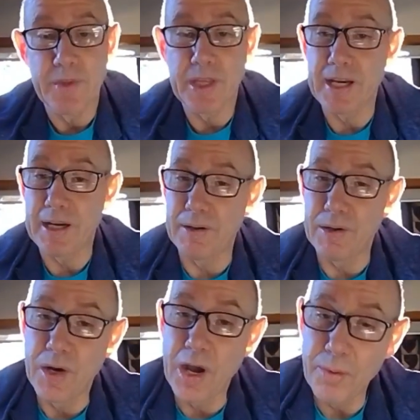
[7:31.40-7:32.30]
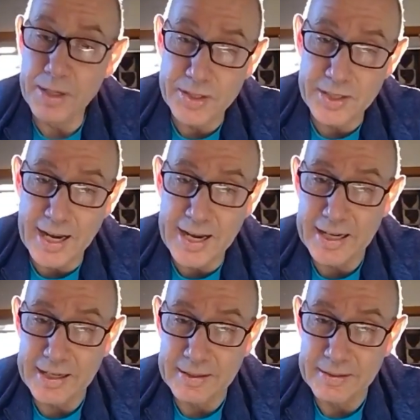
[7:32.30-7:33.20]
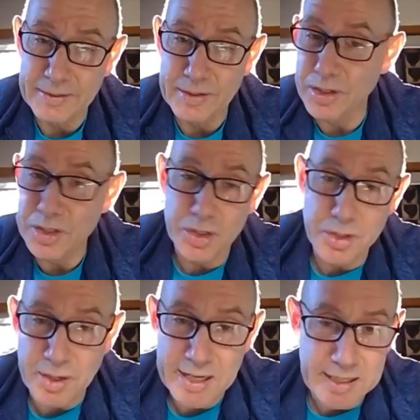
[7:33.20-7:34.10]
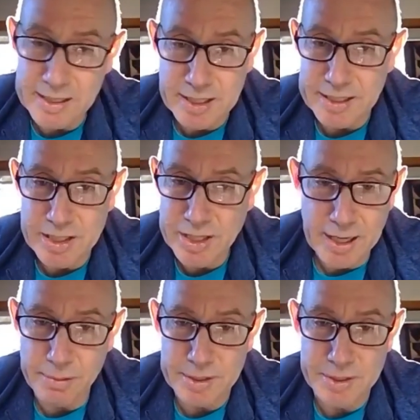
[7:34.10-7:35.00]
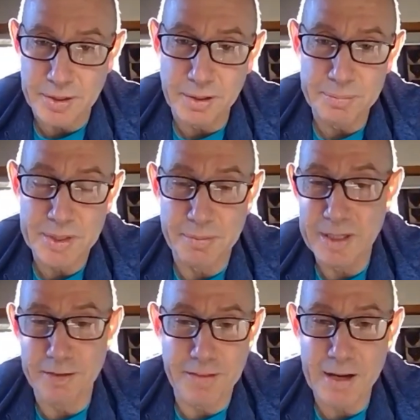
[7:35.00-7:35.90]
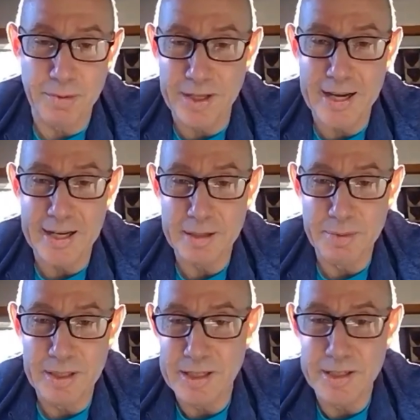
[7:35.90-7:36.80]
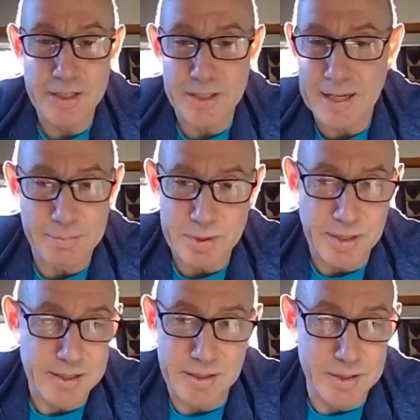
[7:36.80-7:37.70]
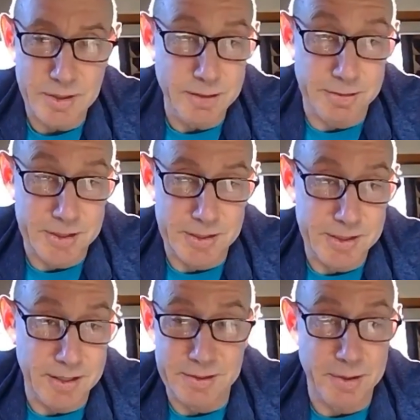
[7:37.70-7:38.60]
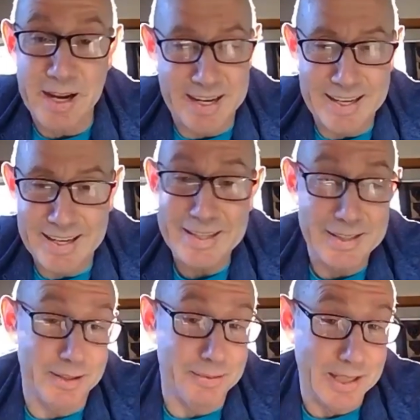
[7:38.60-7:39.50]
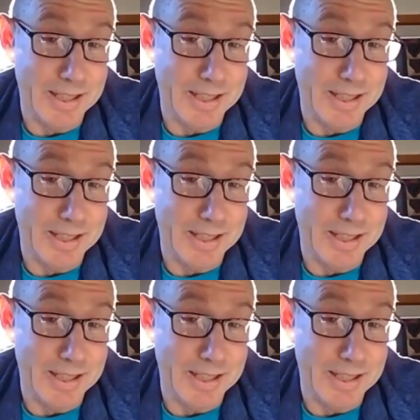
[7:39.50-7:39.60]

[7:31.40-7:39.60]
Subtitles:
that no one's saying, you know, you should do endlessly shallower stops. I mean, if that were the argument, then you just come straight to the surface and don't do any stops.